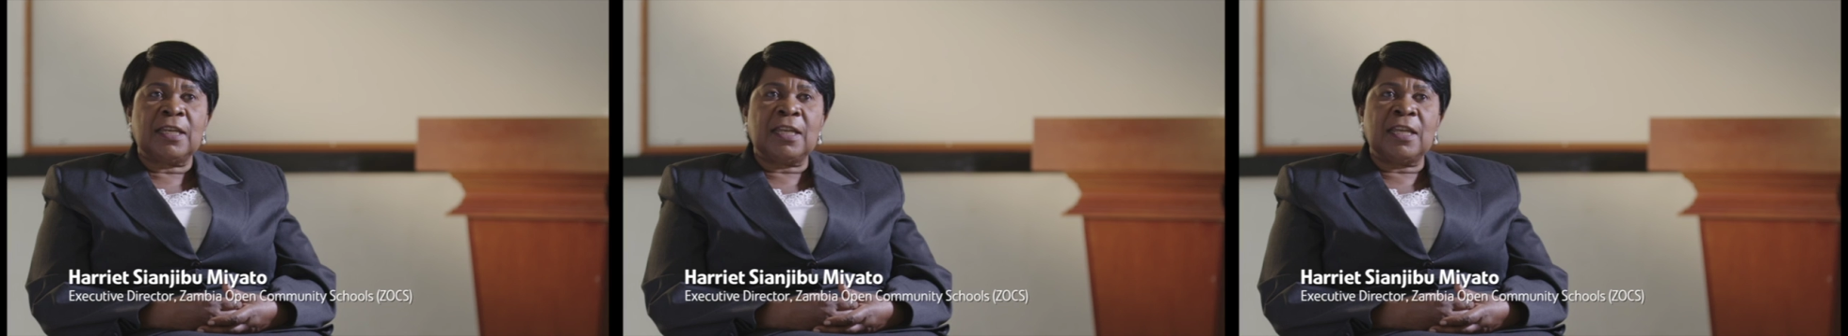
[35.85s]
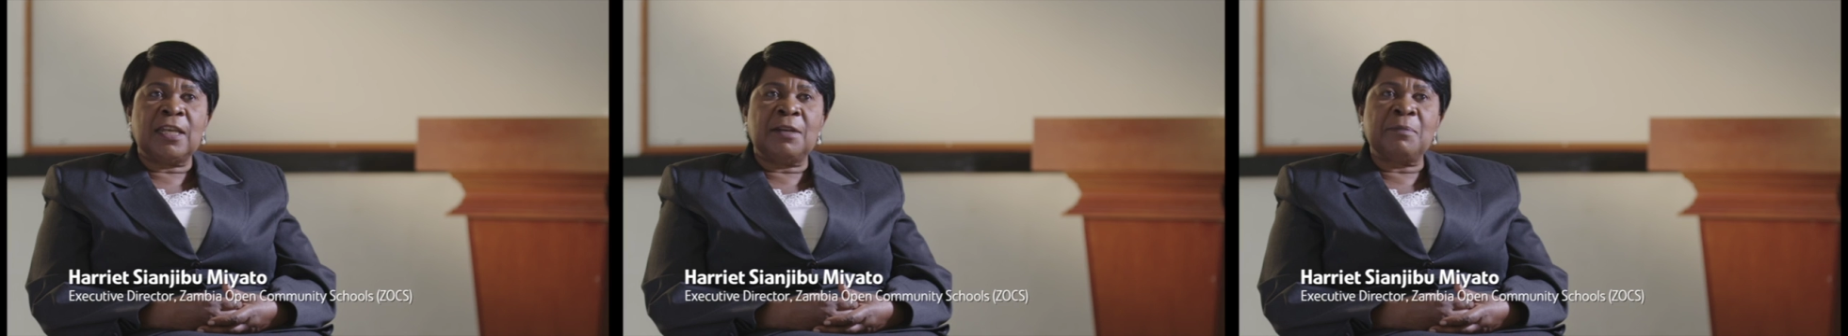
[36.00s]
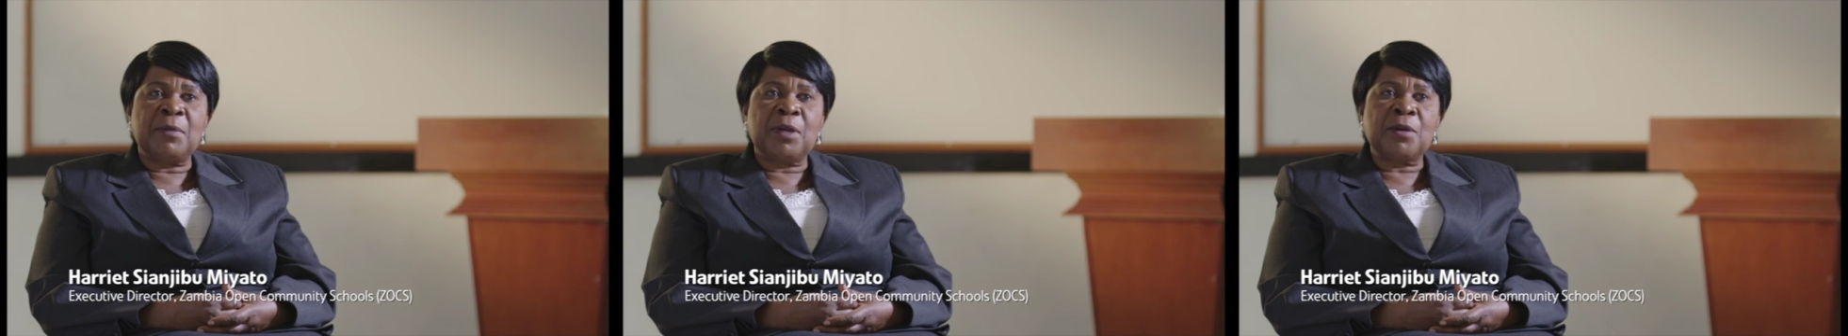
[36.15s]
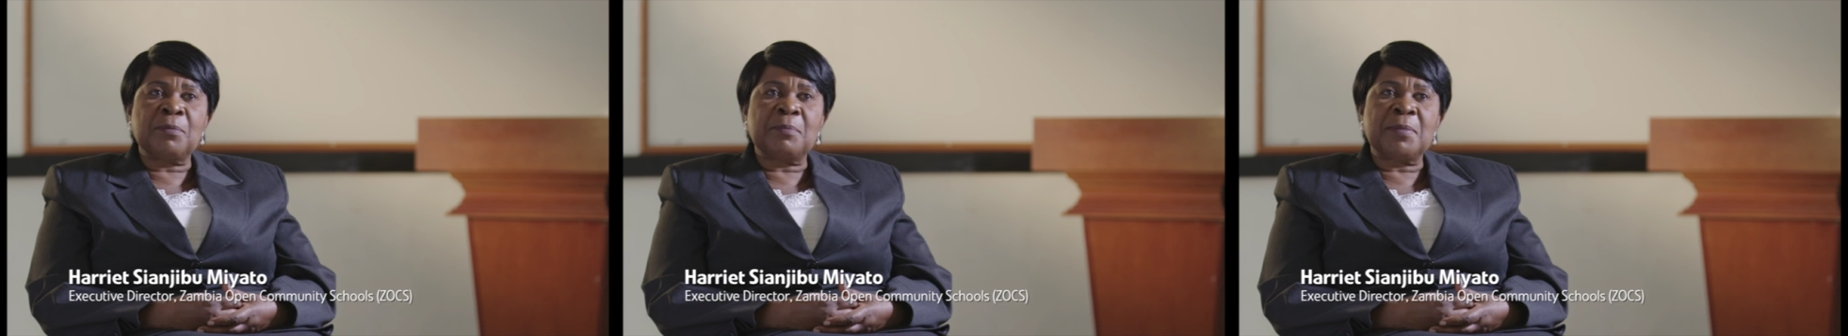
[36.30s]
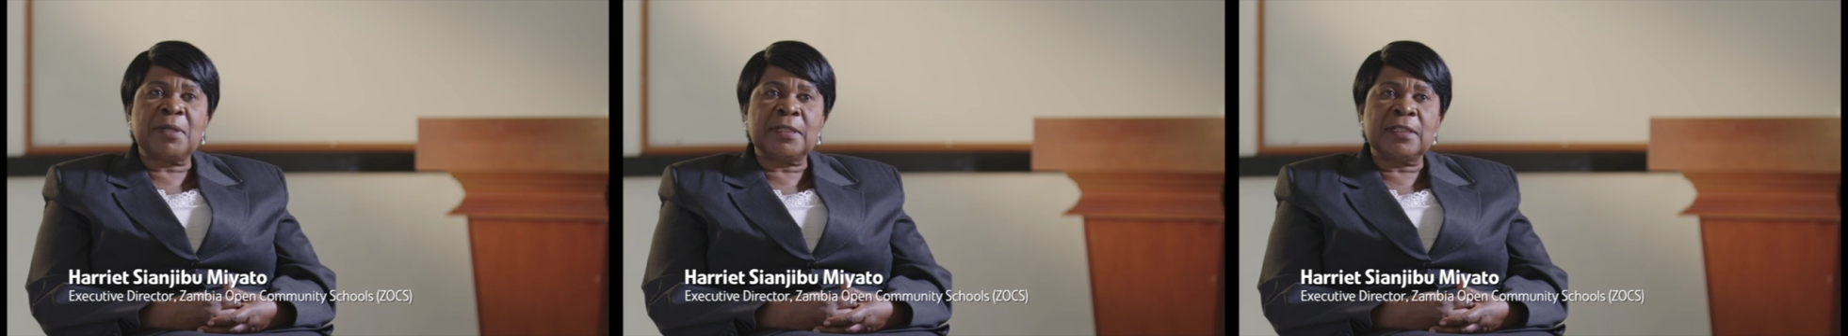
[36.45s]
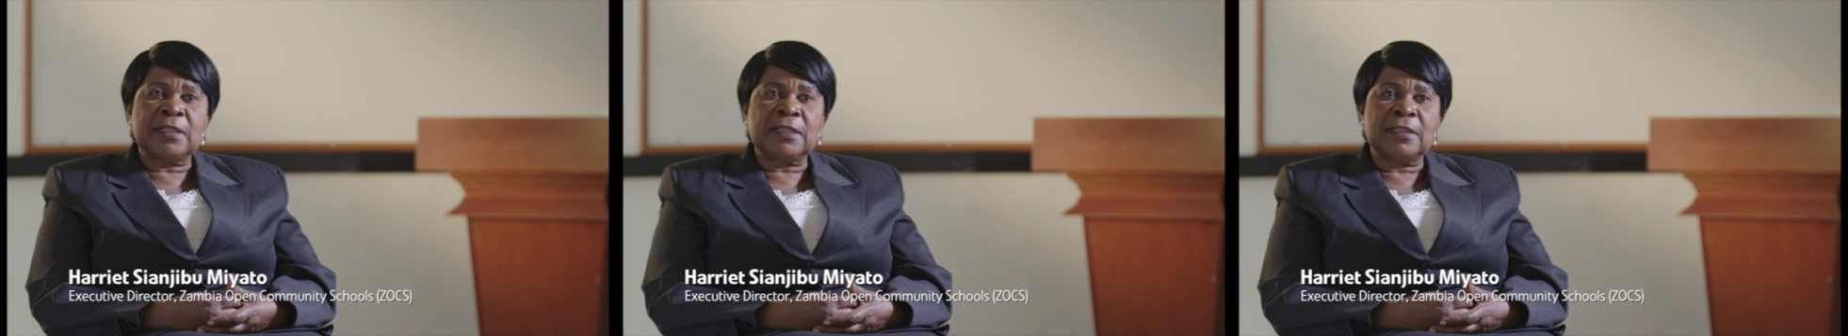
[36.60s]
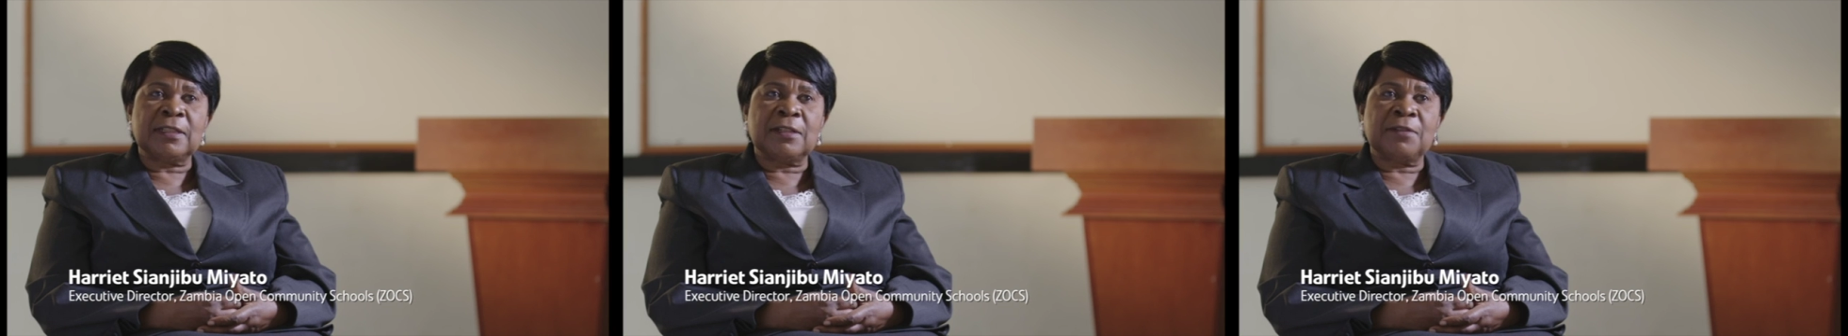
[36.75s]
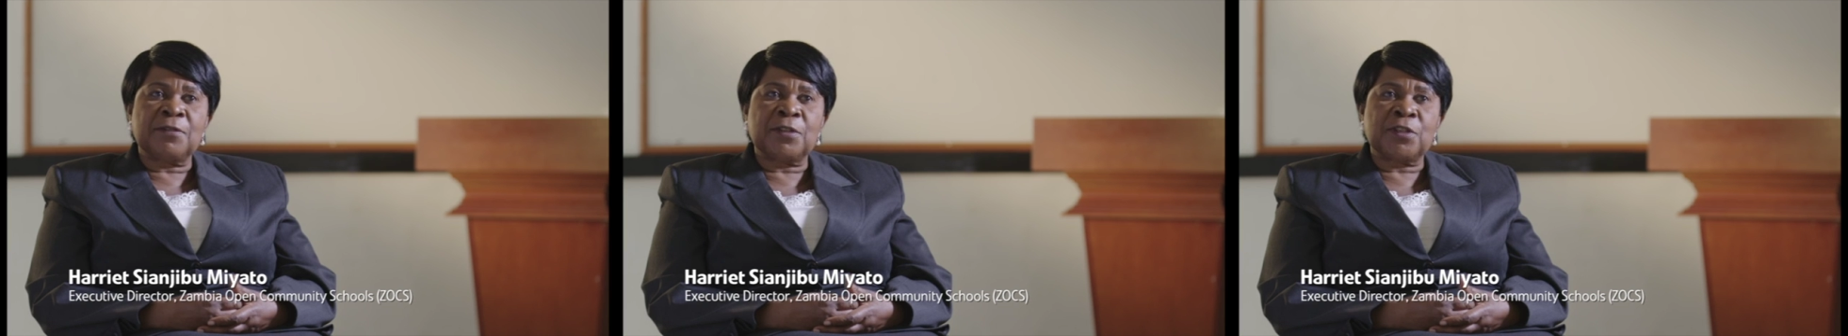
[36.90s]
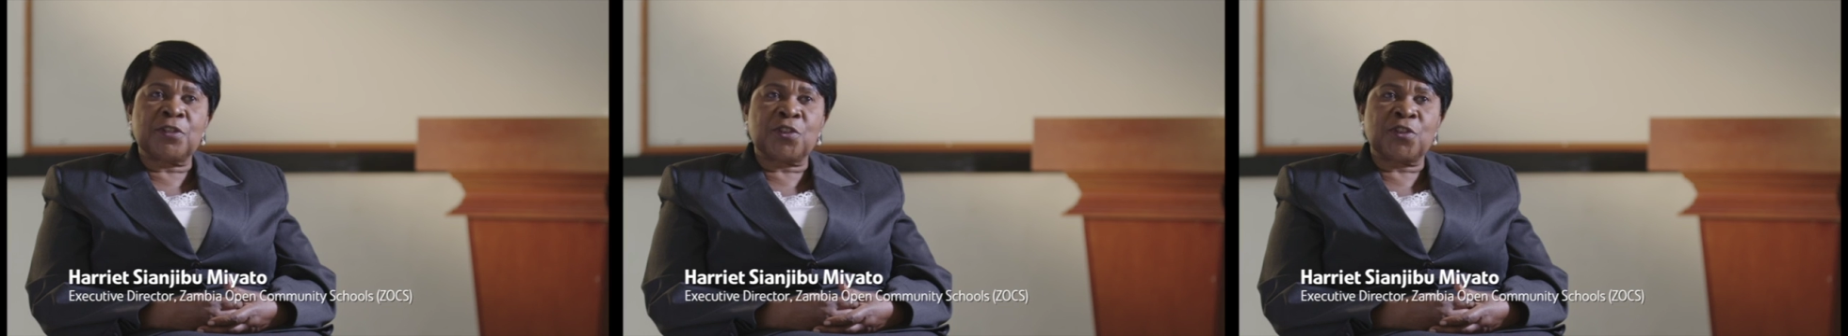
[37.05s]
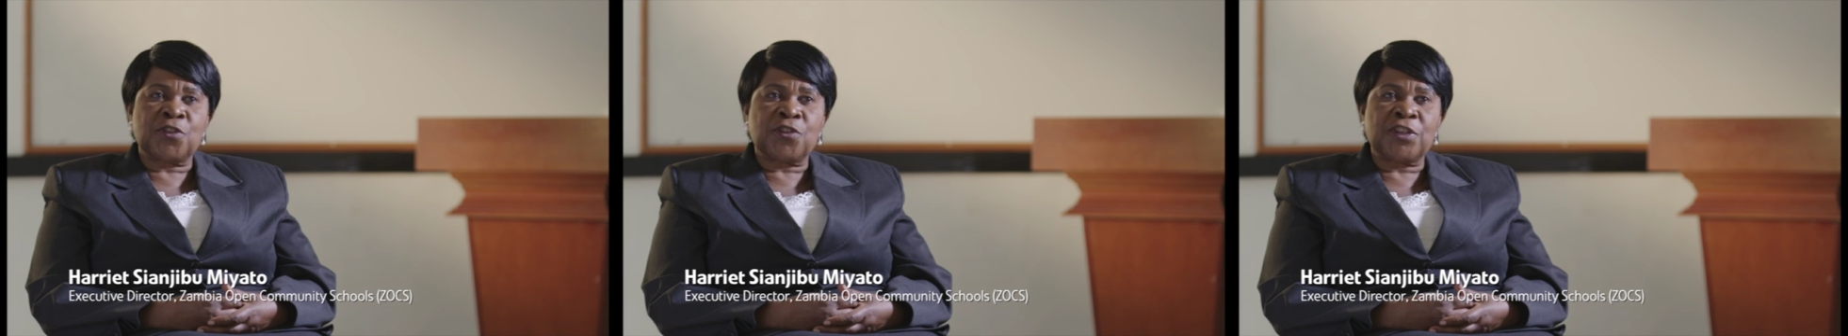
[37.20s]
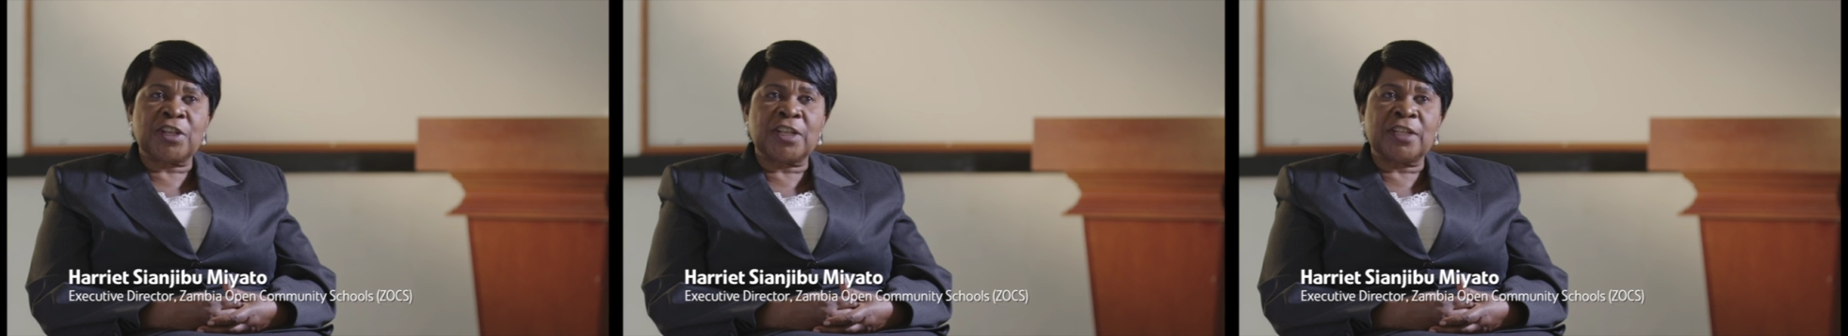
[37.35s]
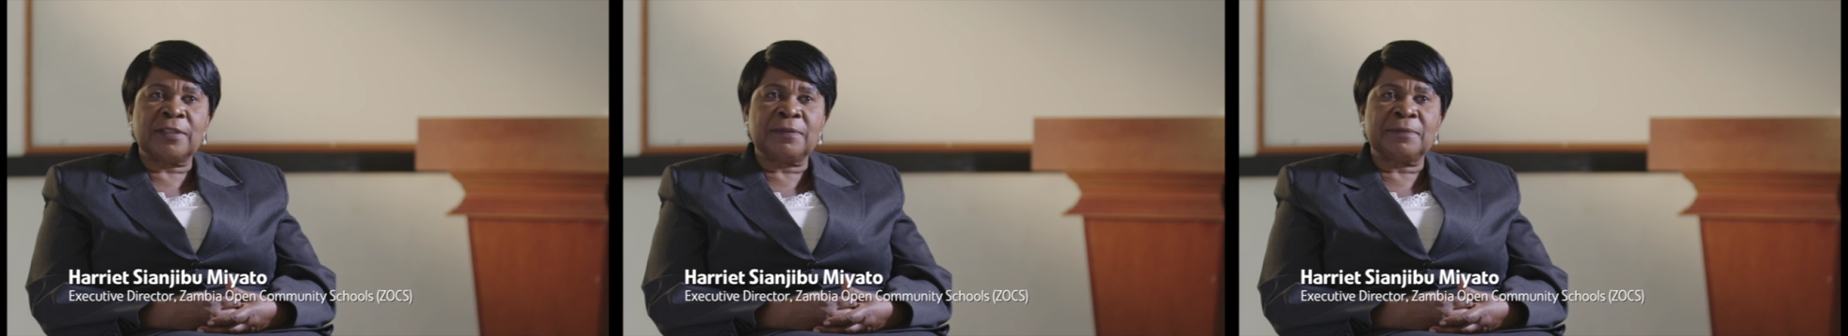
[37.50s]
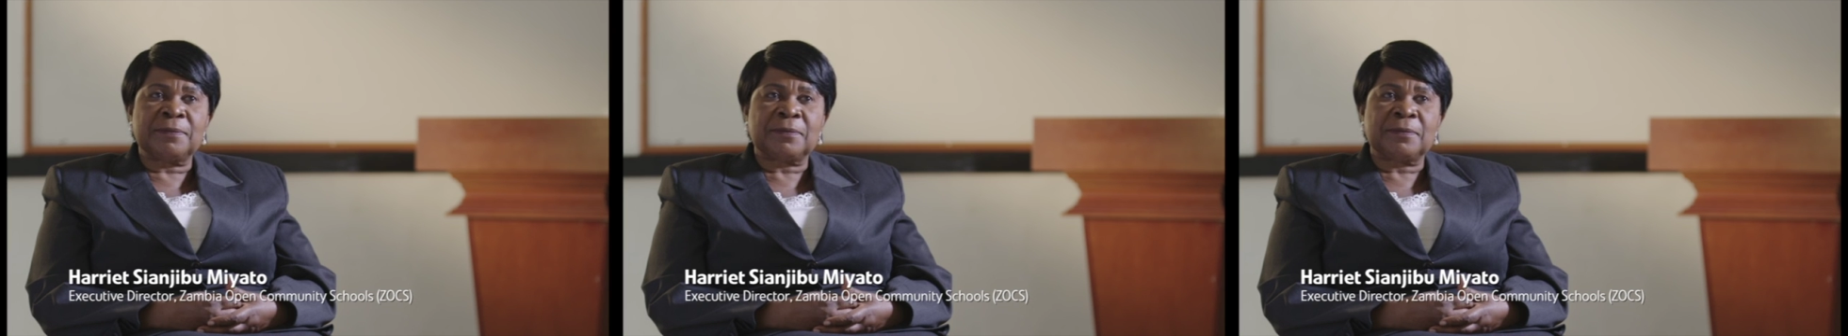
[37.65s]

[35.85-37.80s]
in Melbourne, Victoria,